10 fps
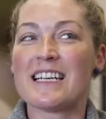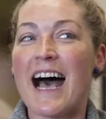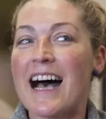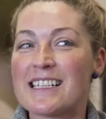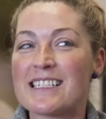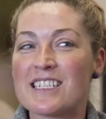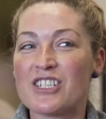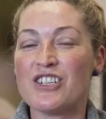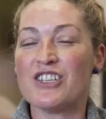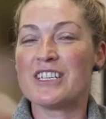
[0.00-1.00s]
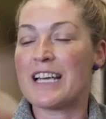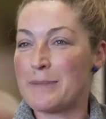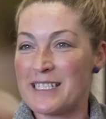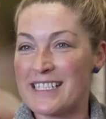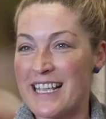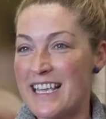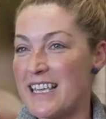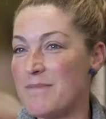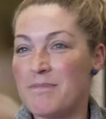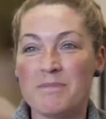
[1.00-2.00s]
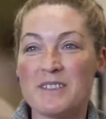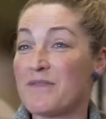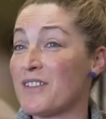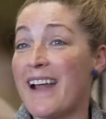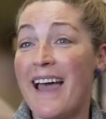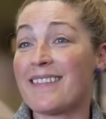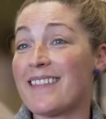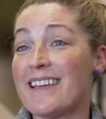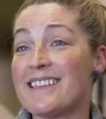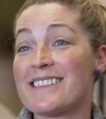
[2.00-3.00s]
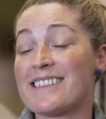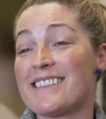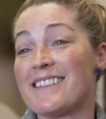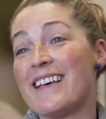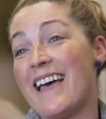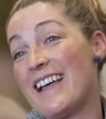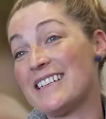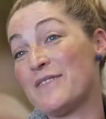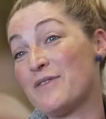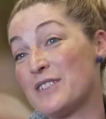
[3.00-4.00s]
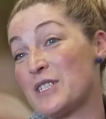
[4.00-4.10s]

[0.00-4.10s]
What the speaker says: asked to come and see different athletes at different